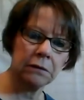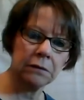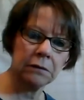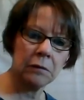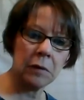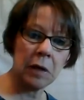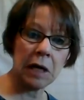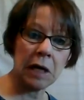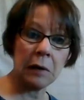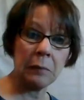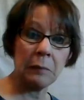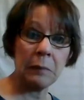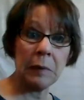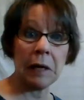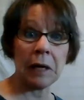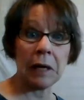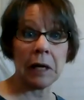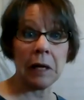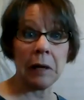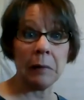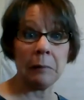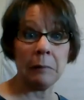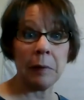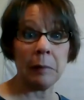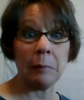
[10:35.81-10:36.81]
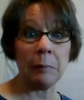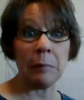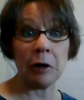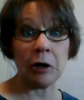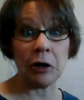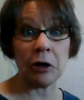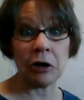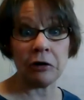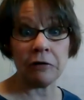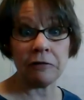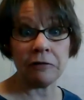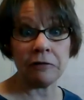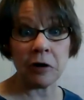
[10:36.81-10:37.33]
Want to pick up a
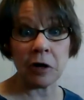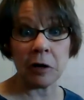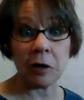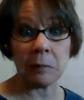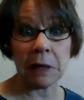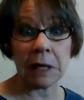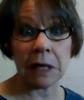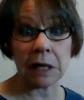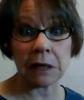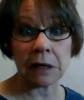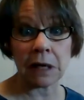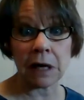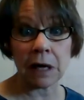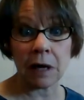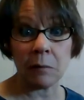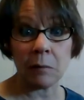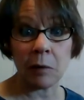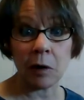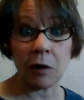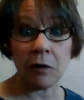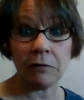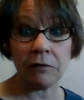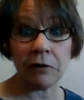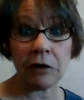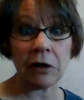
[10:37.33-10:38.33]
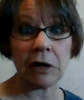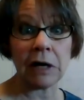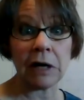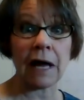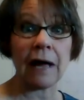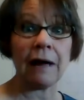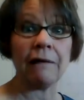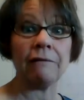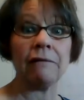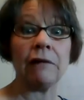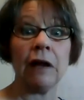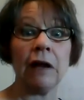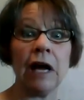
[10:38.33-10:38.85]
burger for me and come over and
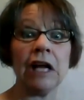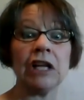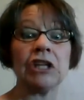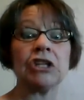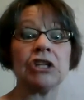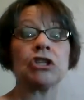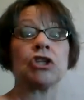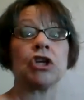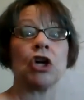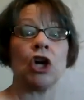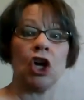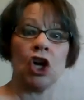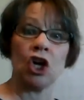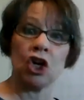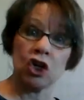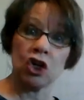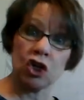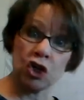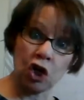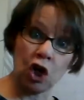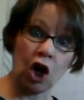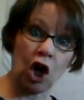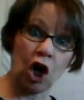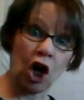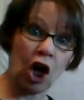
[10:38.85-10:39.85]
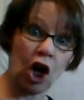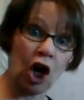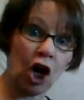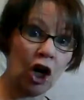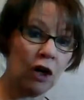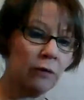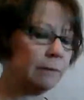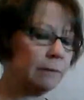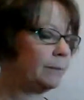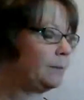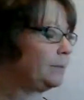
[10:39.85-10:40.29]
have lunch? Sure.